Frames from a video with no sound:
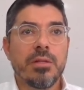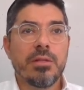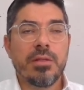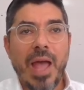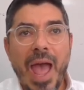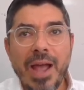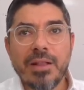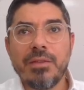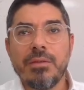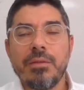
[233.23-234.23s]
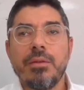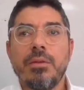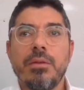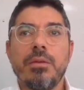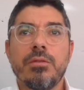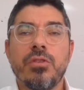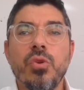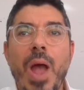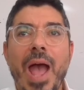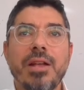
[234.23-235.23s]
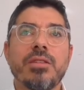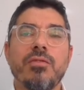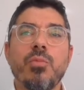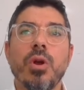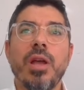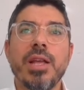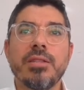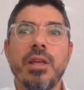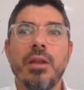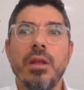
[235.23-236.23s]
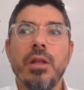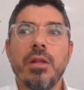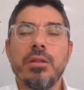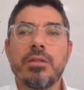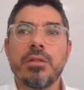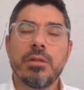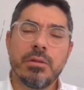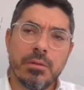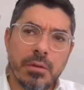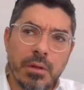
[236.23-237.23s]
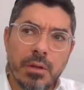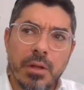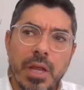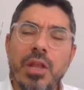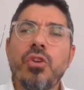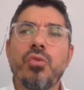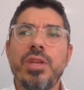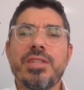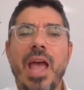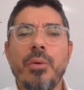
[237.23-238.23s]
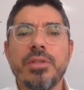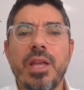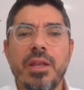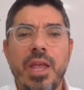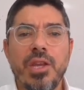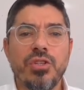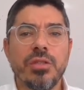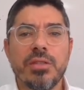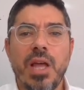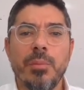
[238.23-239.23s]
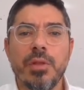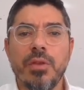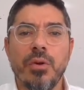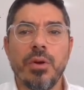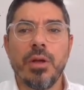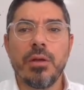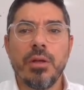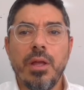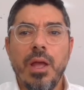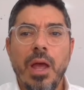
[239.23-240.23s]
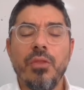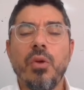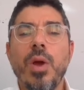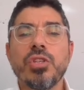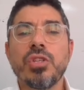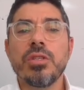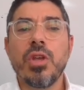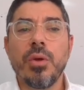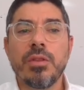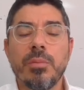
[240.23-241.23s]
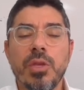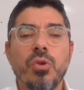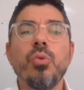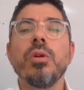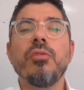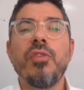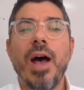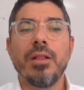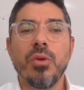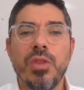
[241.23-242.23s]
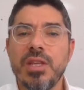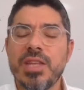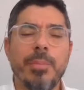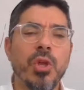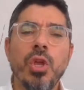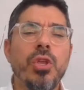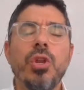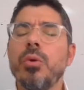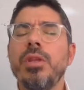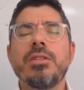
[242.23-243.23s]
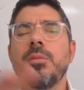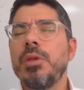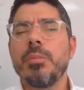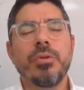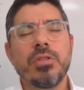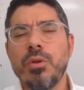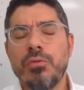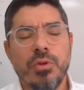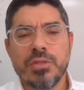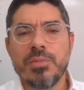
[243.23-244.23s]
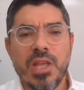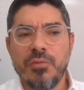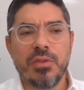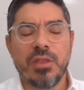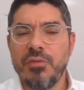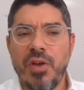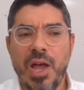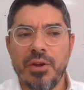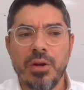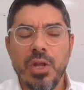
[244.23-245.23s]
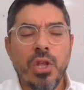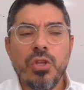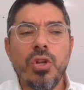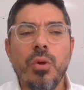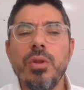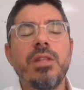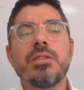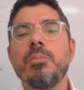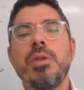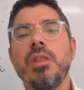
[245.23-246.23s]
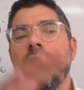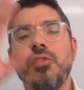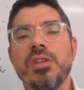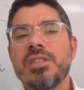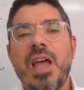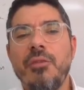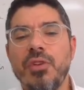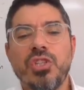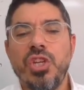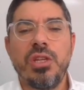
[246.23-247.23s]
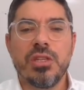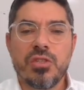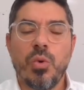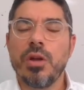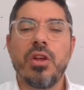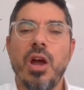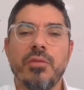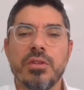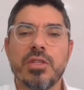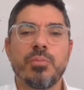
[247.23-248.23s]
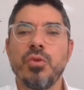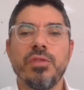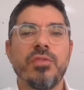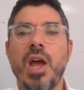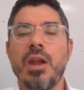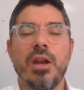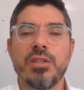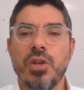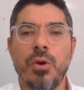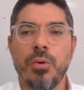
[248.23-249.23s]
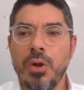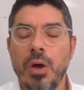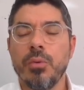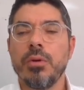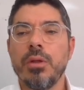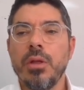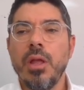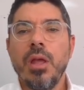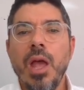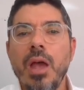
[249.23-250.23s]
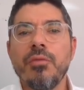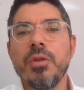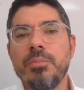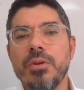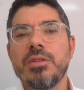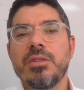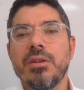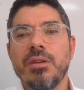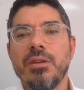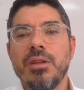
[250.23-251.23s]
to act, to do acts of more chesed, to increase our dedication to Talmud Torah. And the question is going to be, who will follow the example? You don't need to be a person who throws themselves into the fire. You don't need to be the philosophic genius who uncovers the proof of God on his own. No, every person,